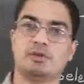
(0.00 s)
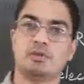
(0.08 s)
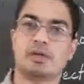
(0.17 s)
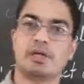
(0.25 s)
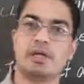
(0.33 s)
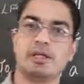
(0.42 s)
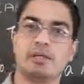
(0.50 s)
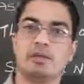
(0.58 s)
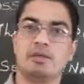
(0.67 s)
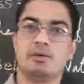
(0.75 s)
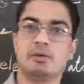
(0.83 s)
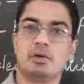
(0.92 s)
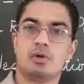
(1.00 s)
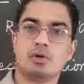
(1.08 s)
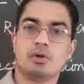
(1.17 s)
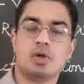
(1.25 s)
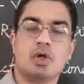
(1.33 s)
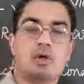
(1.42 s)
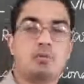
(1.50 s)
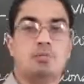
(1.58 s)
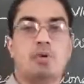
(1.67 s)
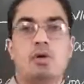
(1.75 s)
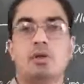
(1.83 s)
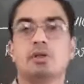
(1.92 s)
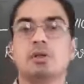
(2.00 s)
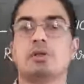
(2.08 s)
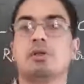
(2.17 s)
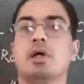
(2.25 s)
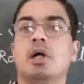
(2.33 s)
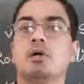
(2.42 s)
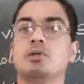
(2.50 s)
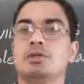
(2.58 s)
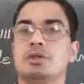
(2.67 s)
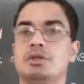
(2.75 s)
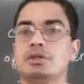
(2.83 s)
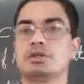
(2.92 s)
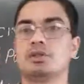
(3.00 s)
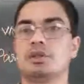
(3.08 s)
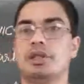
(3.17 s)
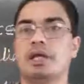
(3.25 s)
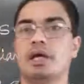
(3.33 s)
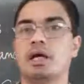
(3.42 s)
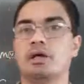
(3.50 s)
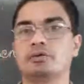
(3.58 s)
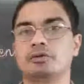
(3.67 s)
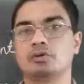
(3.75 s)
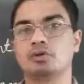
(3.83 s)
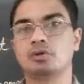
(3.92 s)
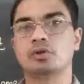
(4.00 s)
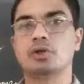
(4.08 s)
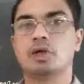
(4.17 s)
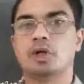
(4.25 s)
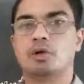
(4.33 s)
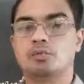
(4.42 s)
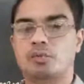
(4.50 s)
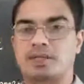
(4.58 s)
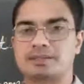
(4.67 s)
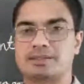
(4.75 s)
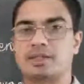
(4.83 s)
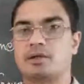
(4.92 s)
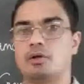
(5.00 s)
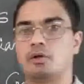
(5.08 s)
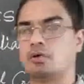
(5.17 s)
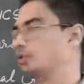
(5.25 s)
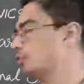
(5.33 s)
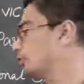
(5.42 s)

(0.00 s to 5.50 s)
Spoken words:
To create a new law, both houses they have to pass that law.